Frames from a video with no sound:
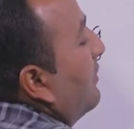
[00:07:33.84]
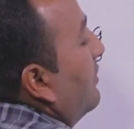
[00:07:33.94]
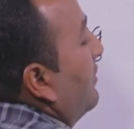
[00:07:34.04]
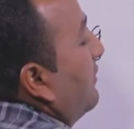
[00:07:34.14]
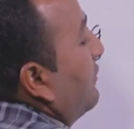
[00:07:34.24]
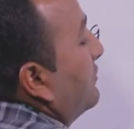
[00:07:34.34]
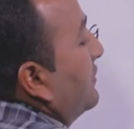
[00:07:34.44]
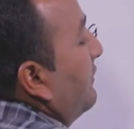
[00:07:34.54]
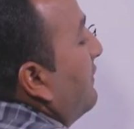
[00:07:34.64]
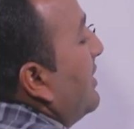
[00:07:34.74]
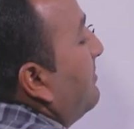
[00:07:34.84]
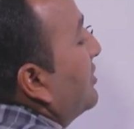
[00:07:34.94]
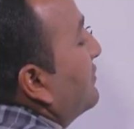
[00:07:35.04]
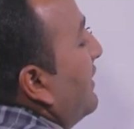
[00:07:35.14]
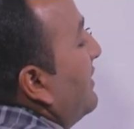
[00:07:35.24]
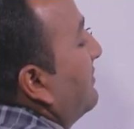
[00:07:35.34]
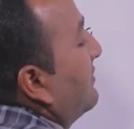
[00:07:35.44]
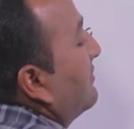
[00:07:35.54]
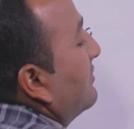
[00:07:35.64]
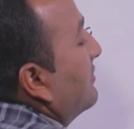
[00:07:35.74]
5 plus 5.
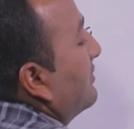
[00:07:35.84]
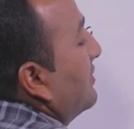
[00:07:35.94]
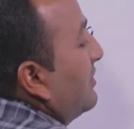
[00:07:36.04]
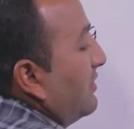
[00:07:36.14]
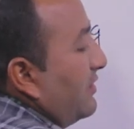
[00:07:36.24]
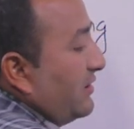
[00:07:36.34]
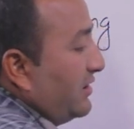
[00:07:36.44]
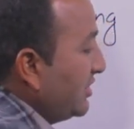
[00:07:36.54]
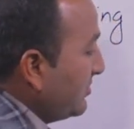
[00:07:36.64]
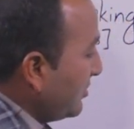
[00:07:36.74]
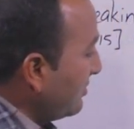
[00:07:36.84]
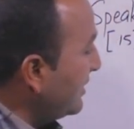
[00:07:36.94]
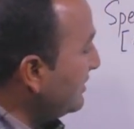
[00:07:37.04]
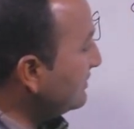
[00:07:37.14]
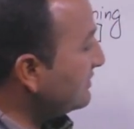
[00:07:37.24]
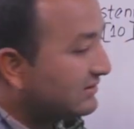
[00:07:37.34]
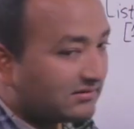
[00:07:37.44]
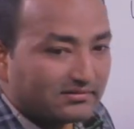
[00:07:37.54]
Is it permanent?